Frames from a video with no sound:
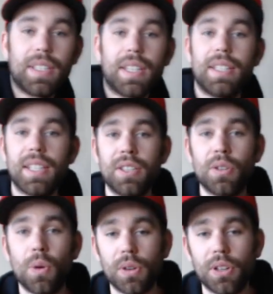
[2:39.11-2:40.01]
I did
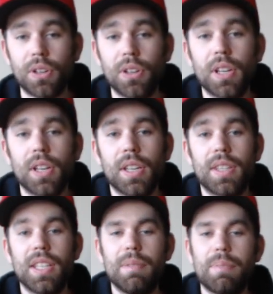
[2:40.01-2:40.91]
order
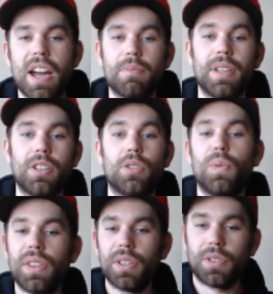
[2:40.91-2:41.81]
the power meter
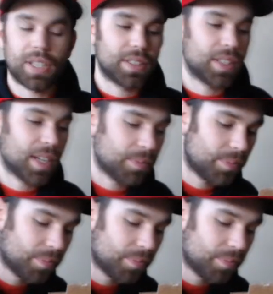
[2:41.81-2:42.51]
with a crankset.